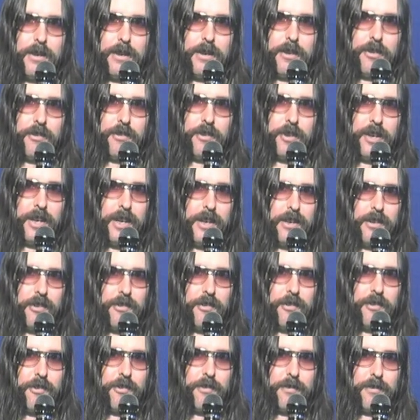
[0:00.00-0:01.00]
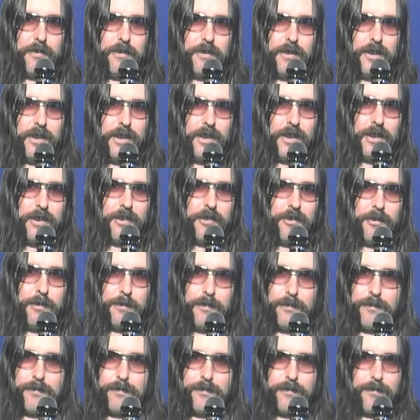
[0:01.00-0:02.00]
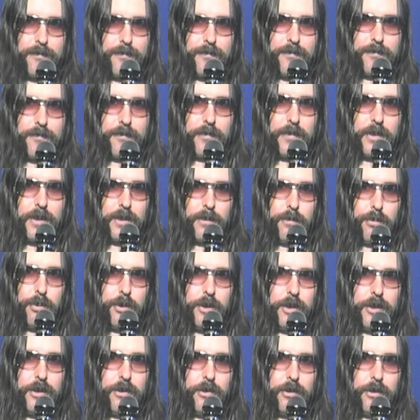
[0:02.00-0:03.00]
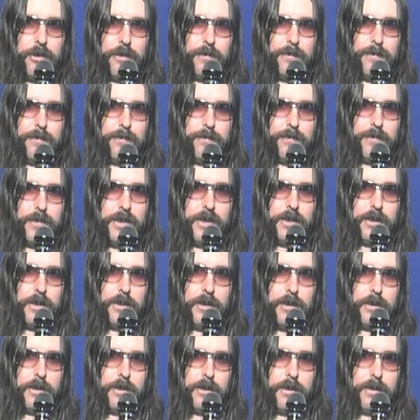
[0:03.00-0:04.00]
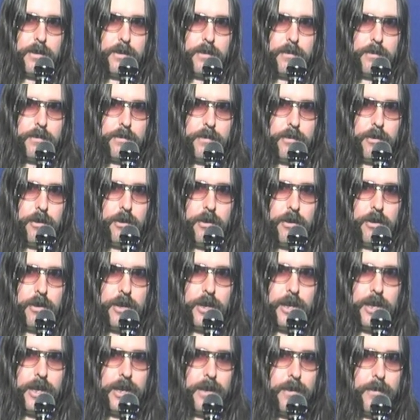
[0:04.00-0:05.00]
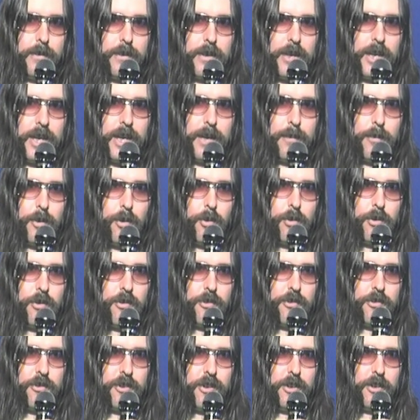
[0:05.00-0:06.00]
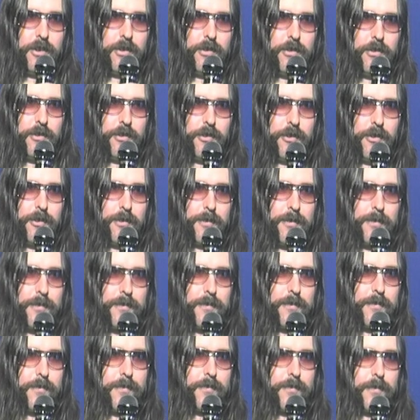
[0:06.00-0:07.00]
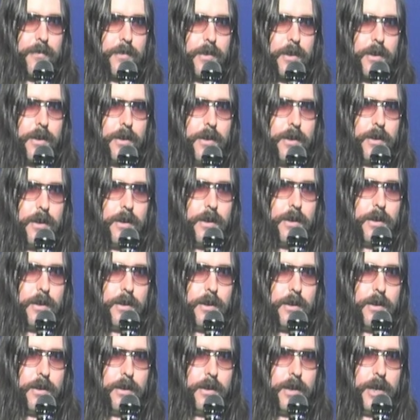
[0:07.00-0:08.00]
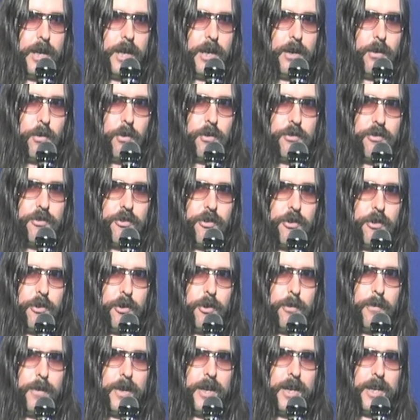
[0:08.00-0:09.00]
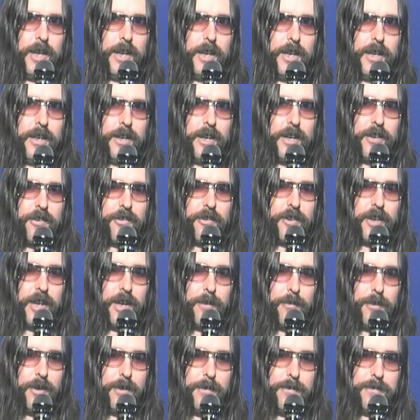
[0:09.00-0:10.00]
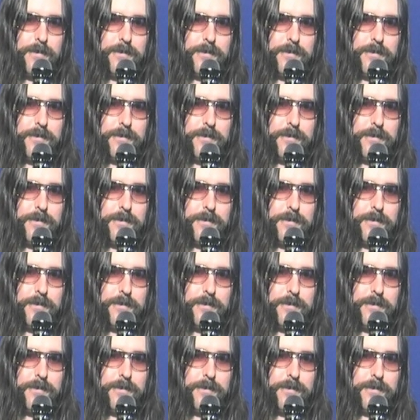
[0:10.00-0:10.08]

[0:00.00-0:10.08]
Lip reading: so yeah, these are pretty good early camcorders to use. Now on to my next camera.